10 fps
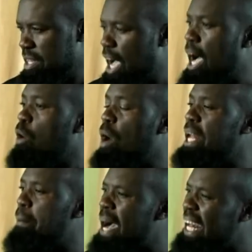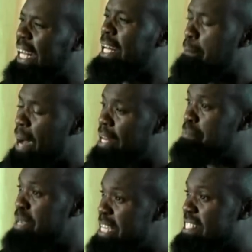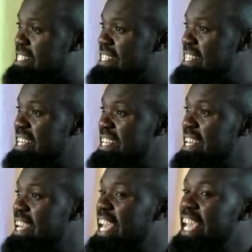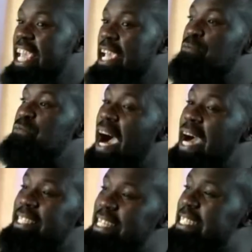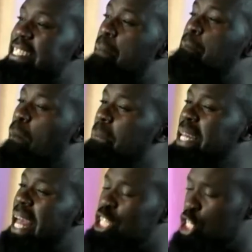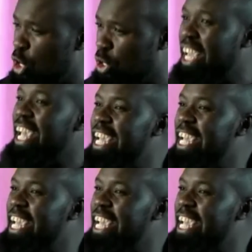when a man and a man meet, first, it's abomination. It